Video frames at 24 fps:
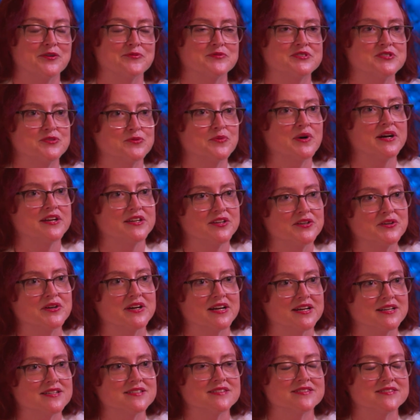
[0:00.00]
to what you
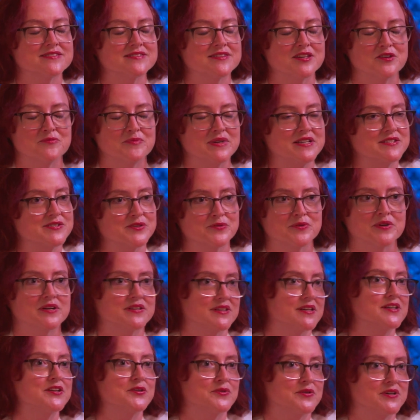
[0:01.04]
guys, the amazing work
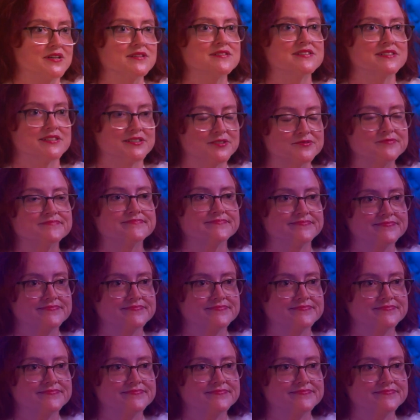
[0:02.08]
that you all do.